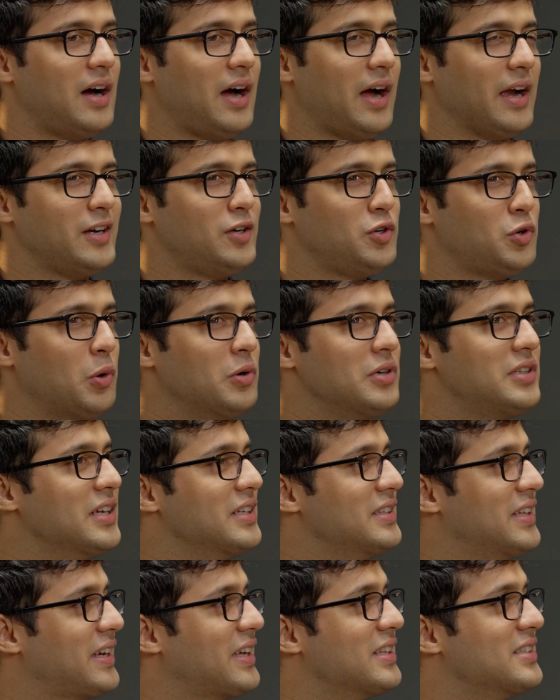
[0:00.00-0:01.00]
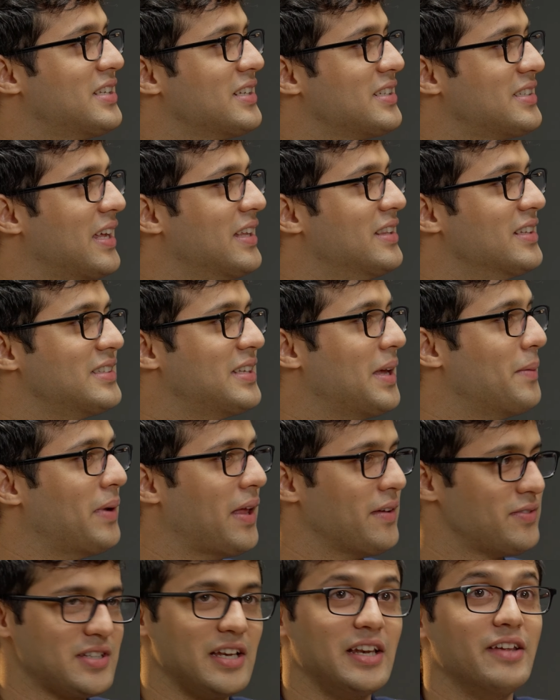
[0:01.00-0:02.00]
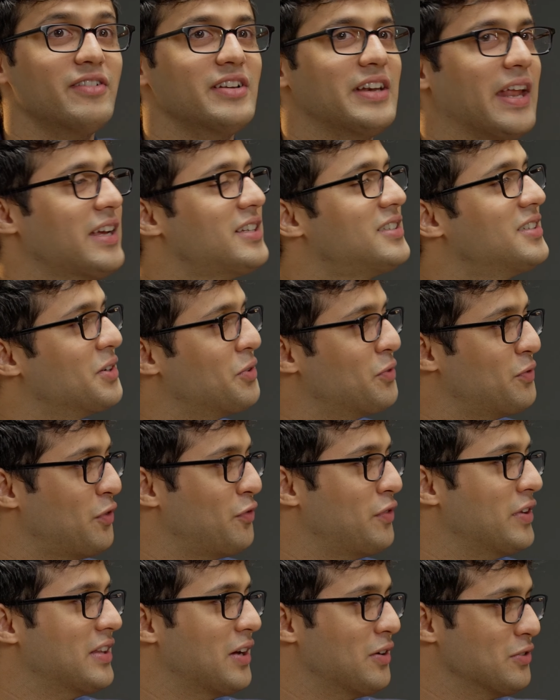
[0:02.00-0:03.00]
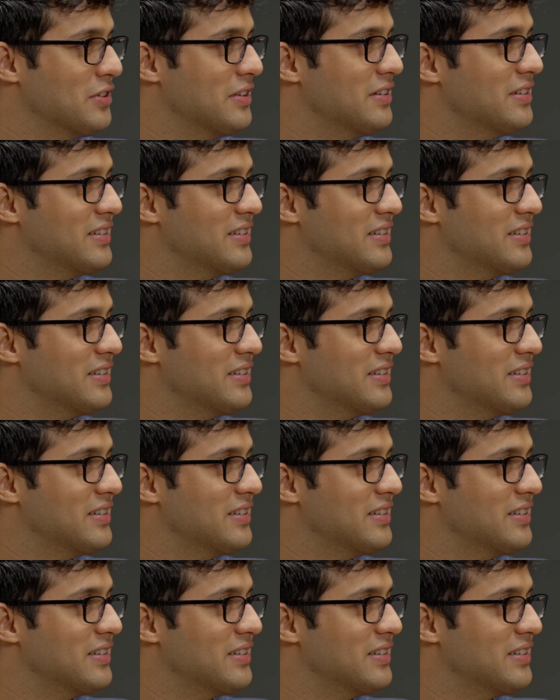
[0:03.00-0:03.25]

I don't think they can sustain the same lifestyle even next year with 50,000.